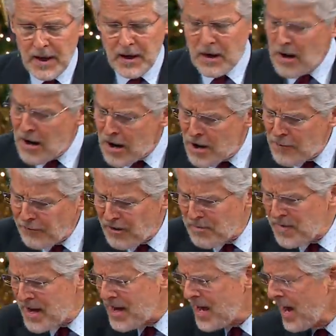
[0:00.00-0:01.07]
Learn from
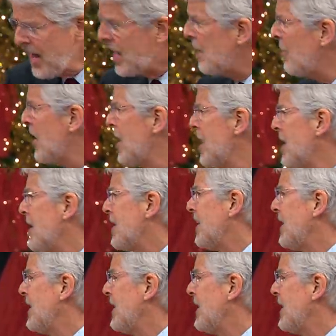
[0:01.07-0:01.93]
me. Come on.